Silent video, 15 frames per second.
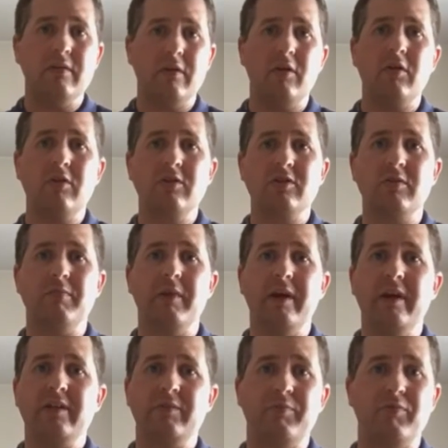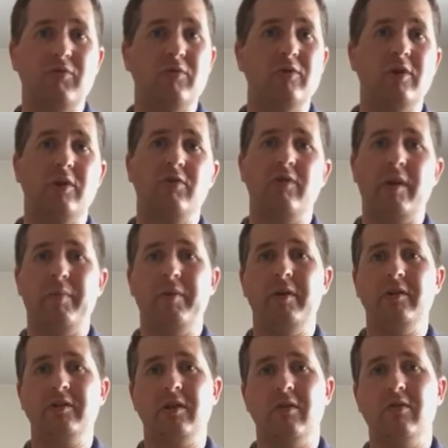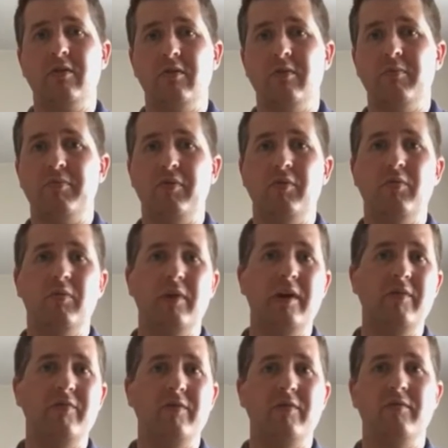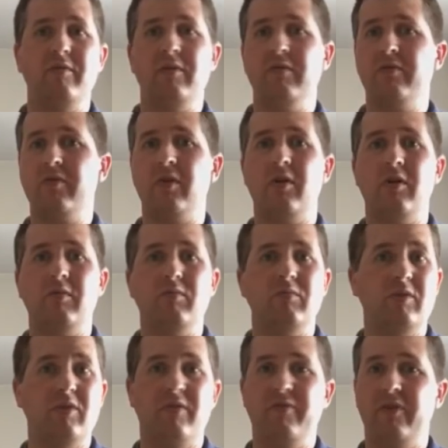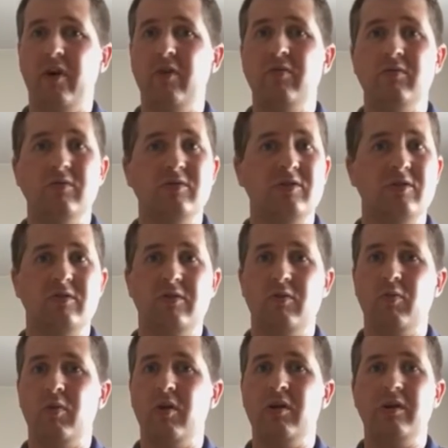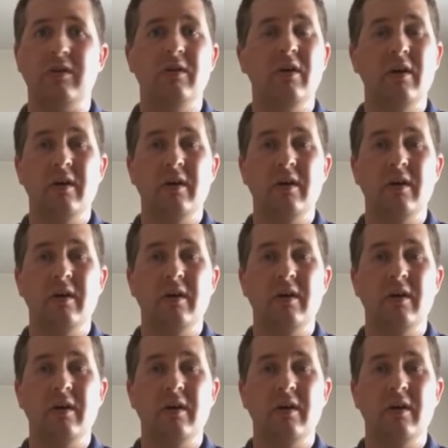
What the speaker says: the lockers are there to put all your crap in. So go and put whatever you've got, your phones, your wallet.